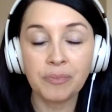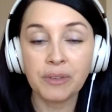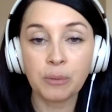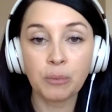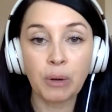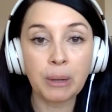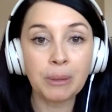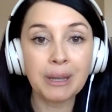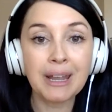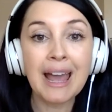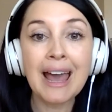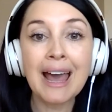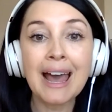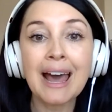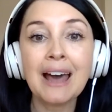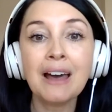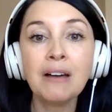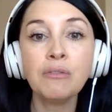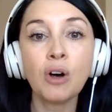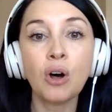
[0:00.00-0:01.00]
Right? We
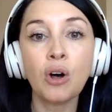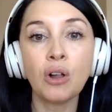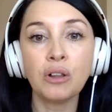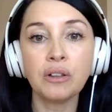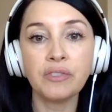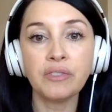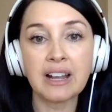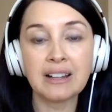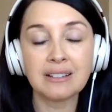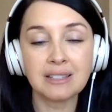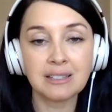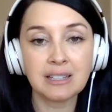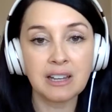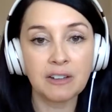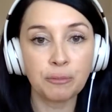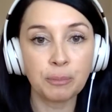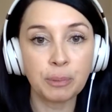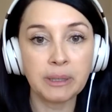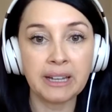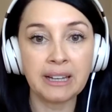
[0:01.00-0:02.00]
have all of that
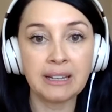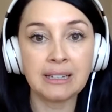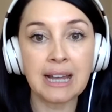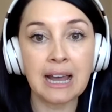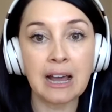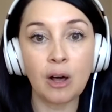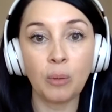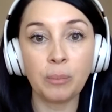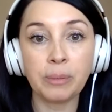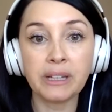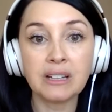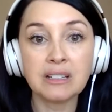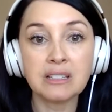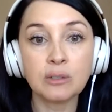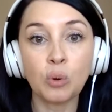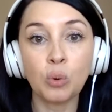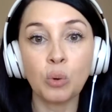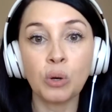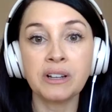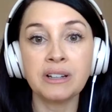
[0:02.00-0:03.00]
stuff planned out because
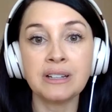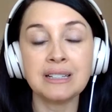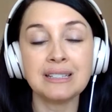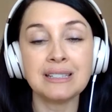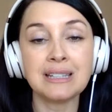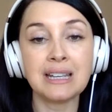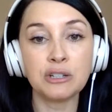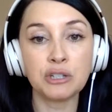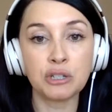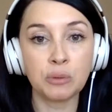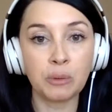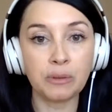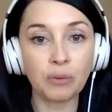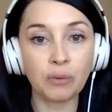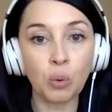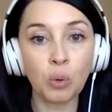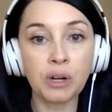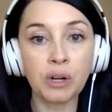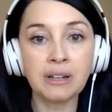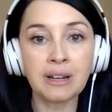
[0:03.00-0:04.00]
organization, we've
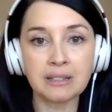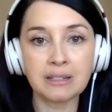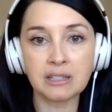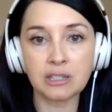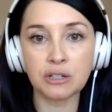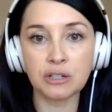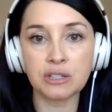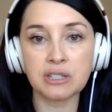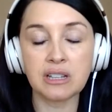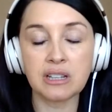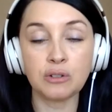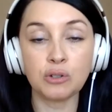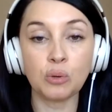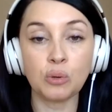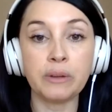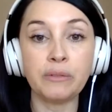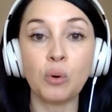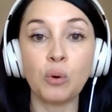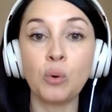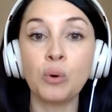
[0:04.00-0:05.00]
organized our schedule,
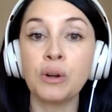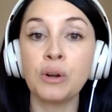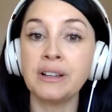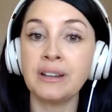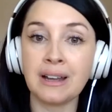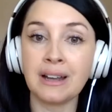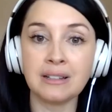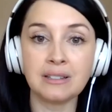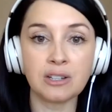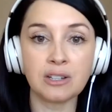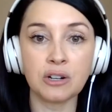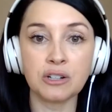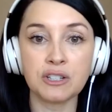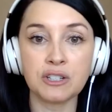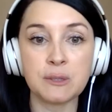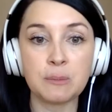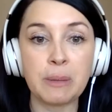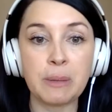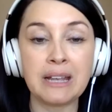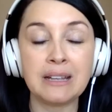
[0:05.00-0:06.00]
we've organized our
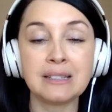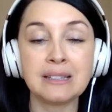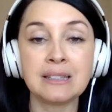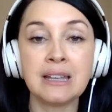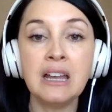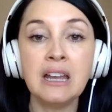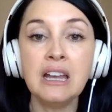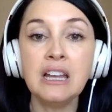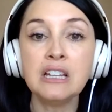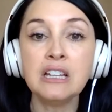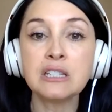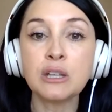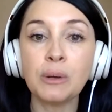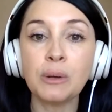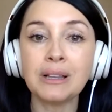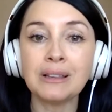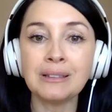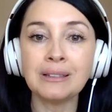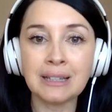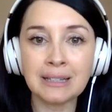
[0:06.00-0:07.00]
space. So
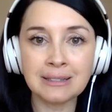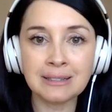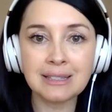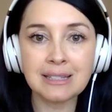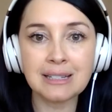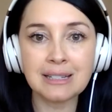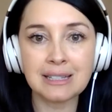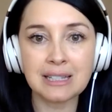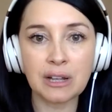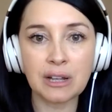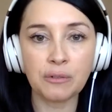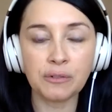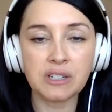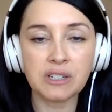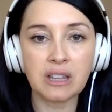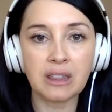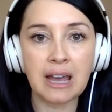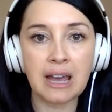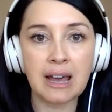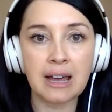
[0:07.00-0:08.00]
it lends itself
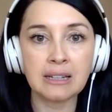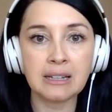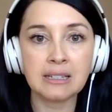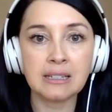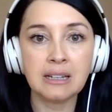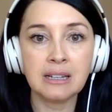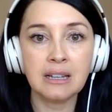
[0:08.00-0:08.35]
to that.